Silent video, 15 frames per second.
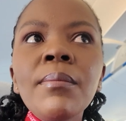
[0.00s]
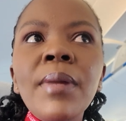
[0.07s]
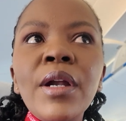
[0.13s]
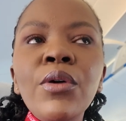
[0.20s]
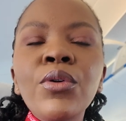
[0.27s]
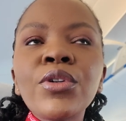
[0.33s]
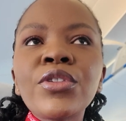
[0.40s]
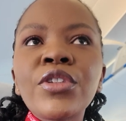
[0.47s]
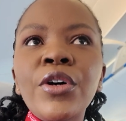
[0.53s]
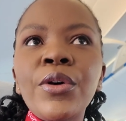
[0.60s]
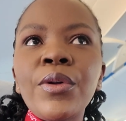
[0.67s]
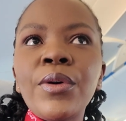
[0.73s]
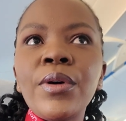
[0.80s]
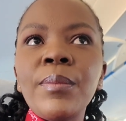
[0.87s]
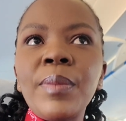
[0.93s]
but
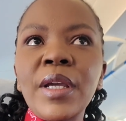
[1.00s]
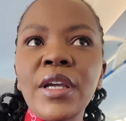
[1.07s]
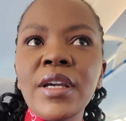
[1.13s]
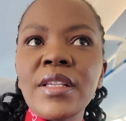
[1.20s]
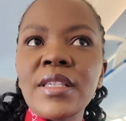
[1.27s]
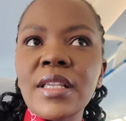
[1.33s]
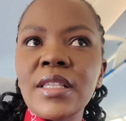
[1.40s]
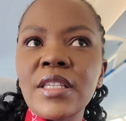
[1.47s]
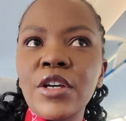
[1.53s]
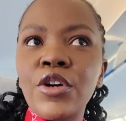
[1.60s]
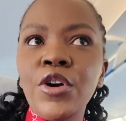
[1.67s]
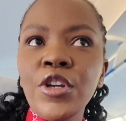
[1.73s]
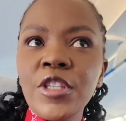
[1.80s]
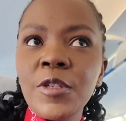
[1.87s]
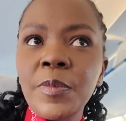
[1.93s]
also because it's a
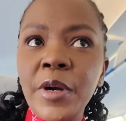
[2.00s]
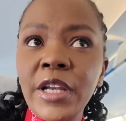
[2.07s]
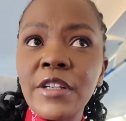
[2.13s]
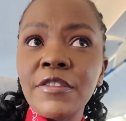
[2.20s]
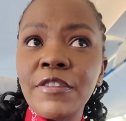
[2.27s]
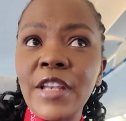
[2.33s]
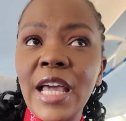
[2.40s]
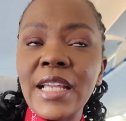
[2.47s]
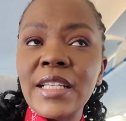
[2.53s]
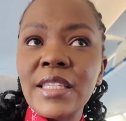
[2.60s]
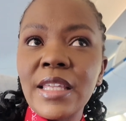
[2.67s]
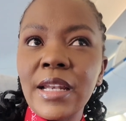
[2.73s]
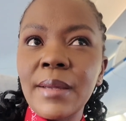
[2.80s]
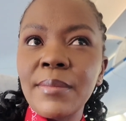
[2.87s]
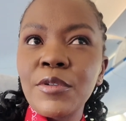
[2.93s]
Hoedspruit flight
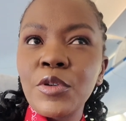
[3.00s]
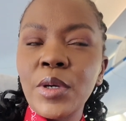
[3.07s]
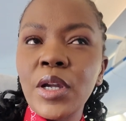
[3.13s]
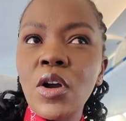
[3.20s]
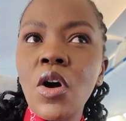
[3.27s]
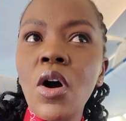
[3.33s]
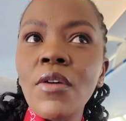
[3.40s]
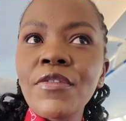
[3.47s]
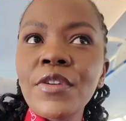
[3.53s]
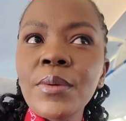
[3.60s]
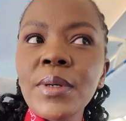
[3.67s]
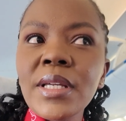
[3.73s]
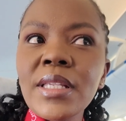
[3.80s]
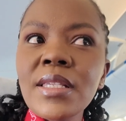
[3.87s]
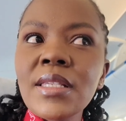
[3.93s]
that I'm doing
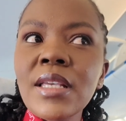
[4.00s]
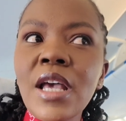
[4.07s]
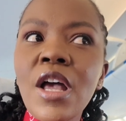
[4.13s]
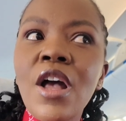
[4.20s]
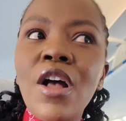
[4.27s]
afterwards.